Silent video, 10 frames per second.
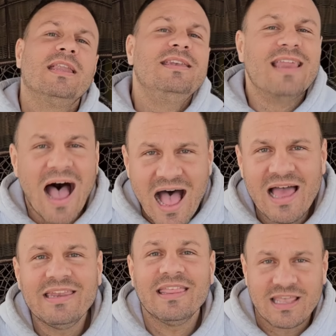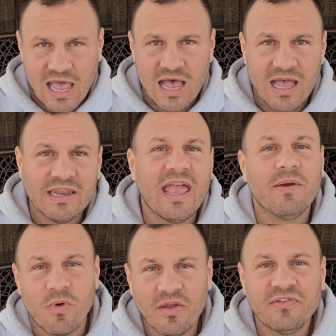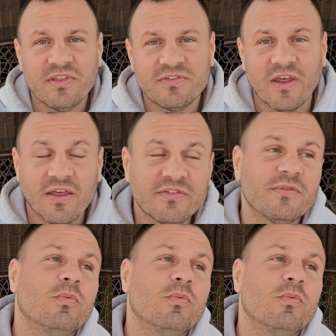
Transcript: Don the Con and Russ the Sus,